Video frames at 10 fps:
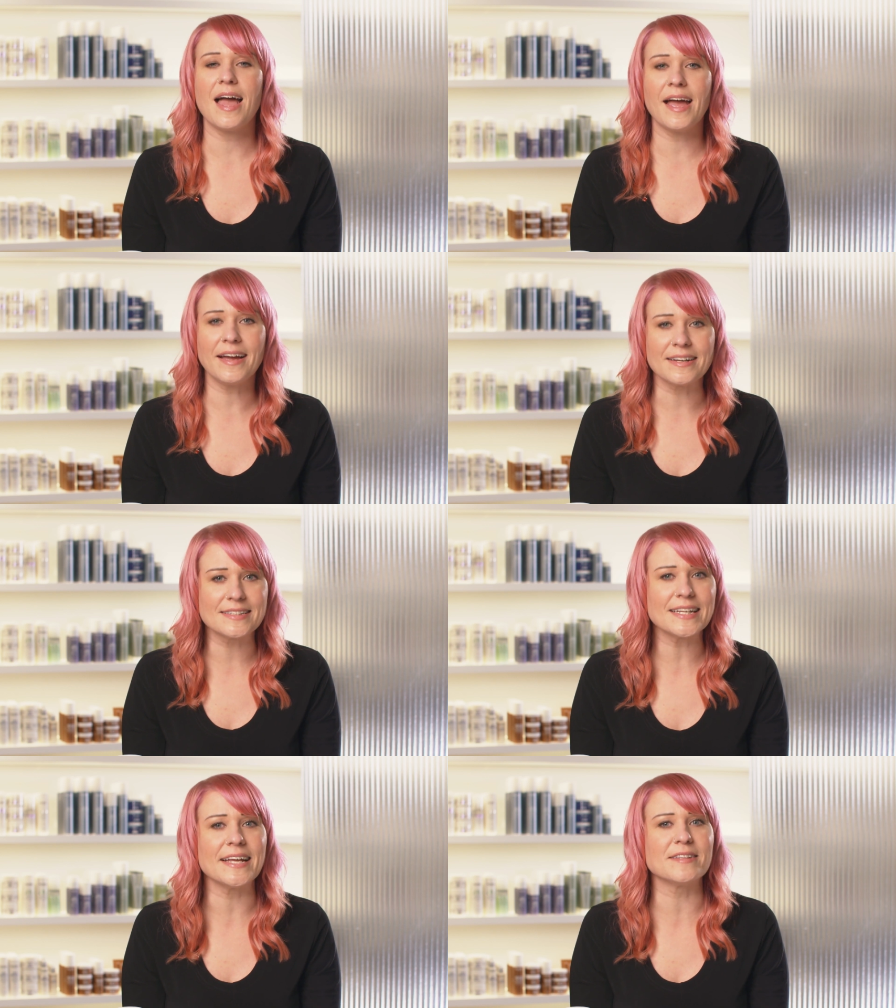
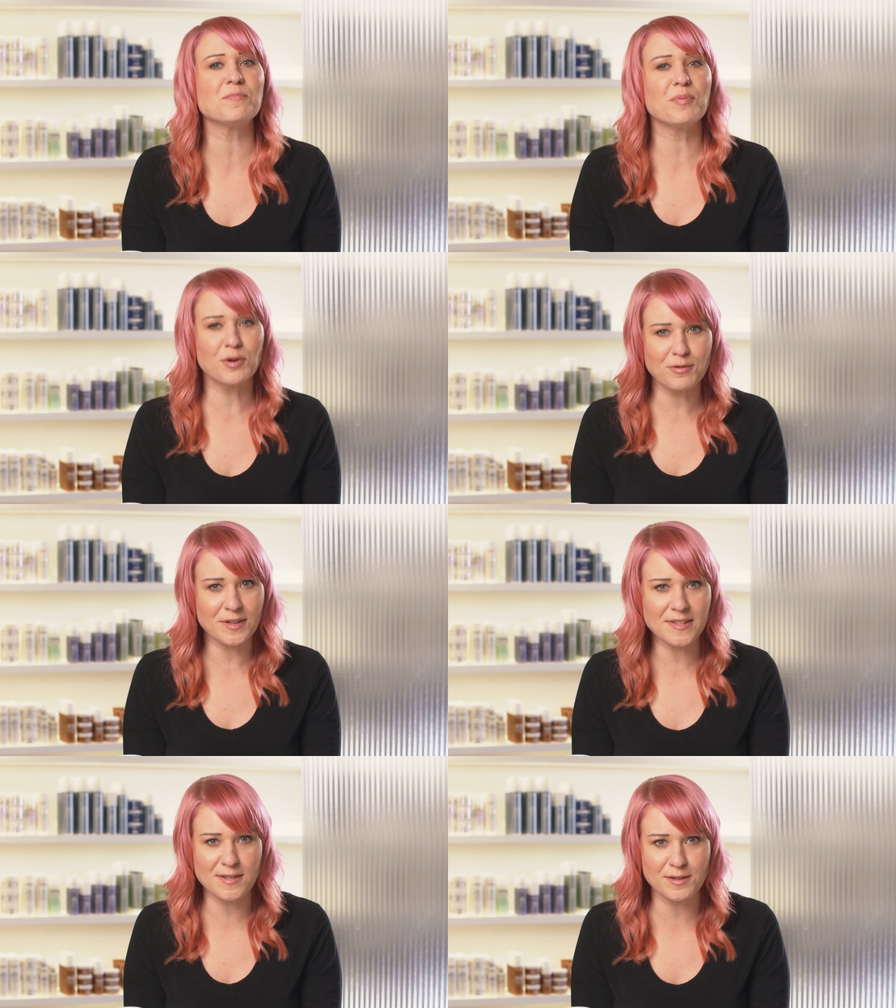And it's
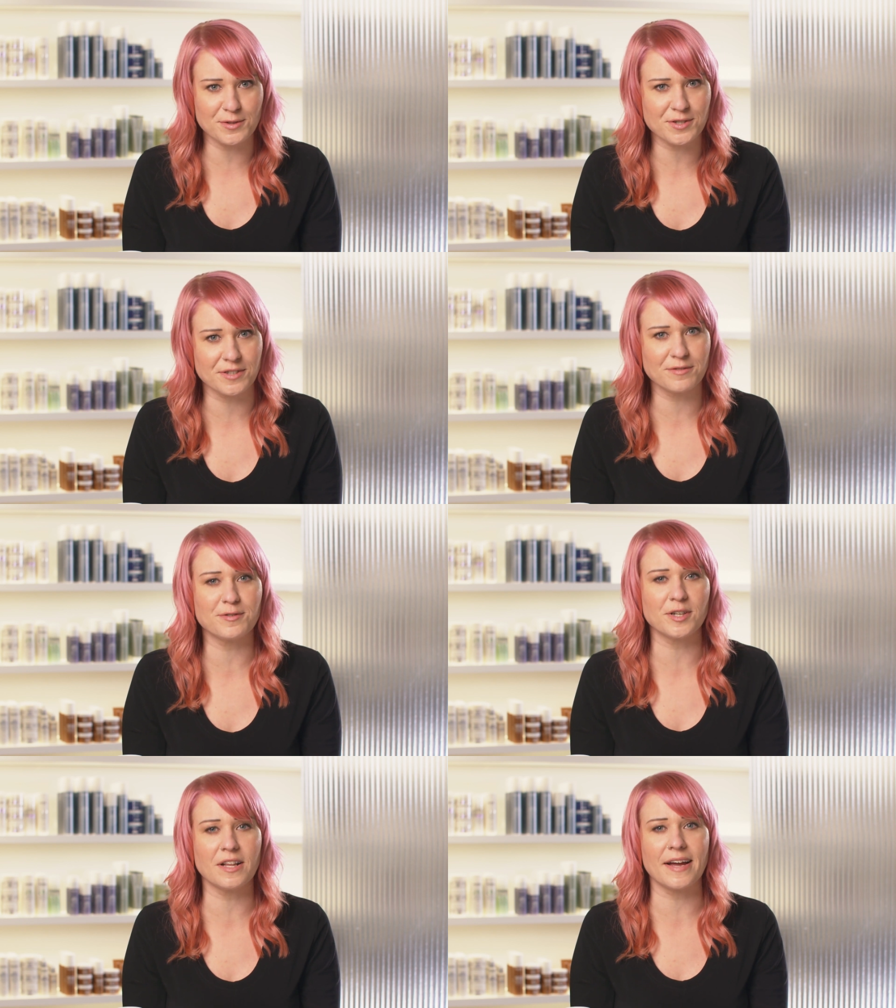perfect solution
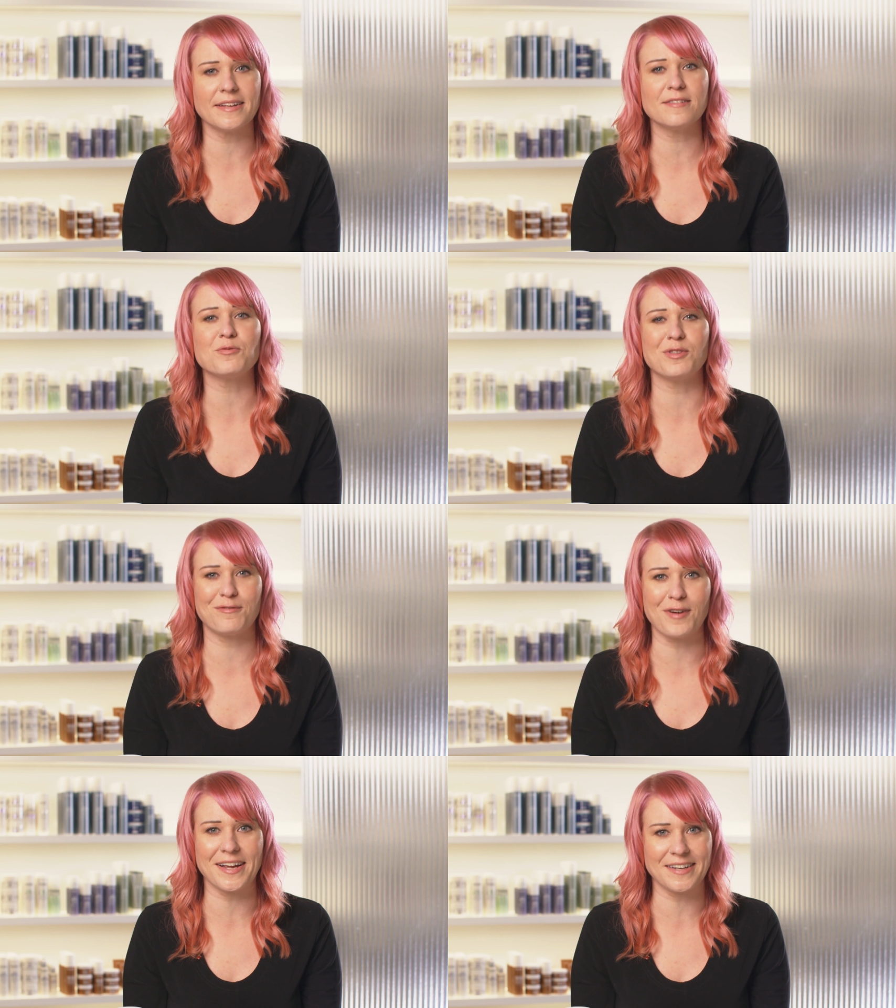for clients with
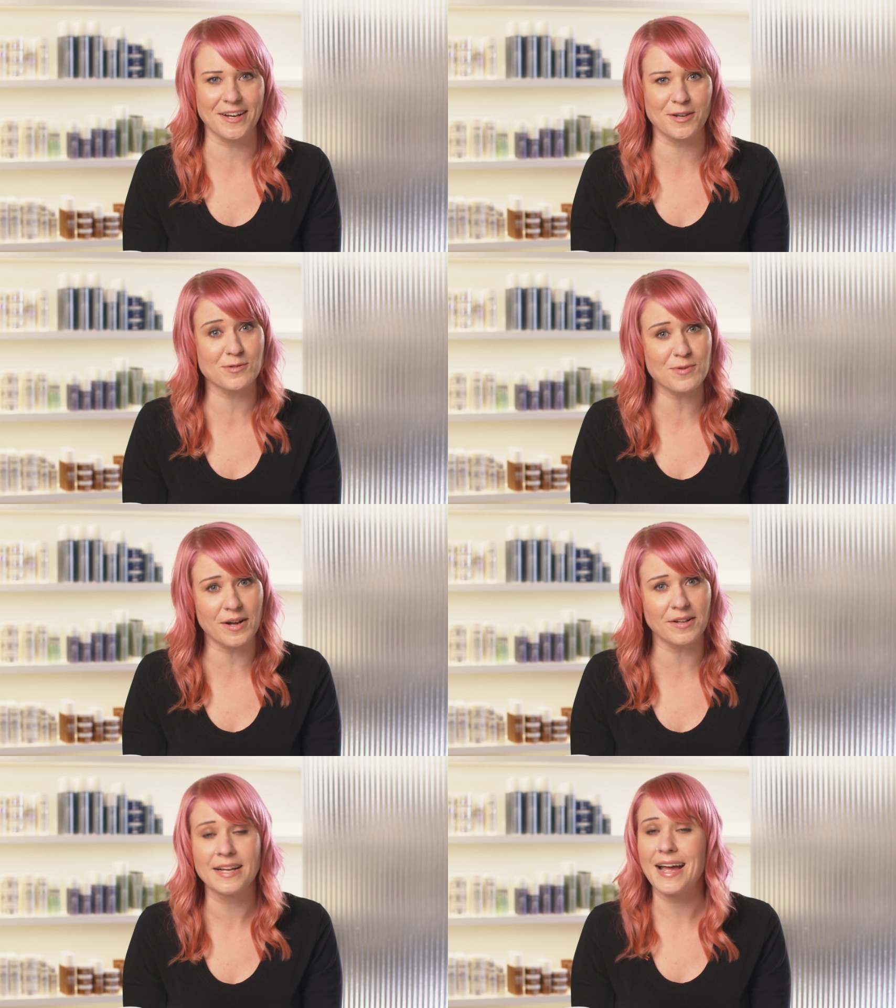fine hair as
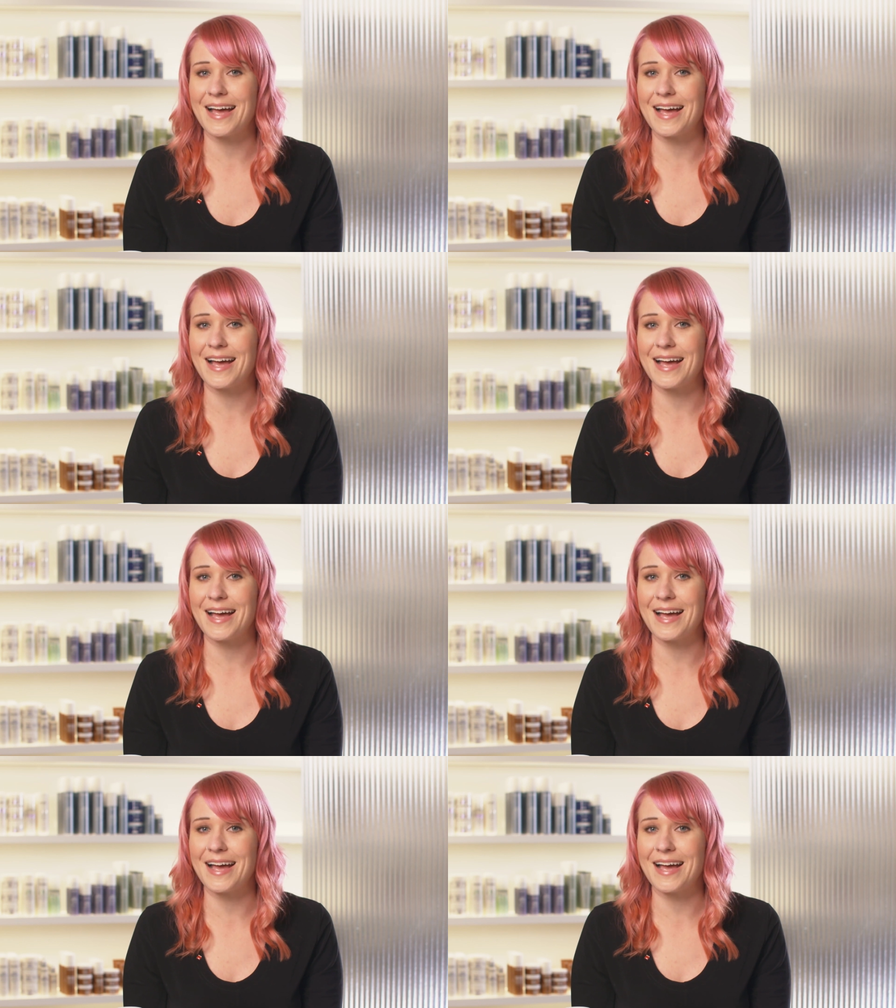well,